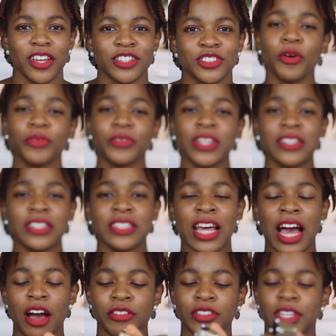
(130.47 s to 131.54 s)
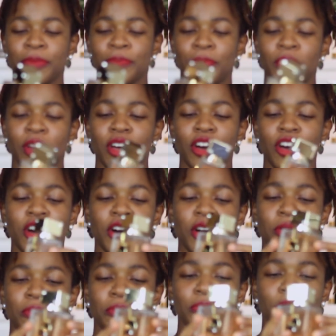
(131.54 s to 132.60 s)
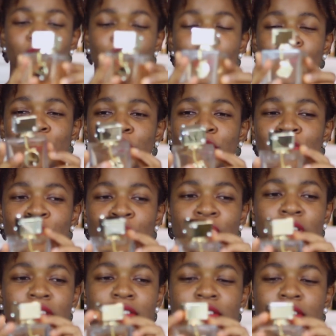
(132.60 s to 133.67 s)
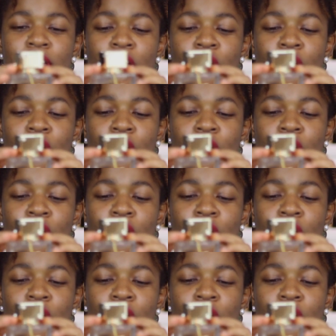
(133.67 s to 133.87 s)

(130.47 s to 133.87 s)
So this is how the um, Club de Nuit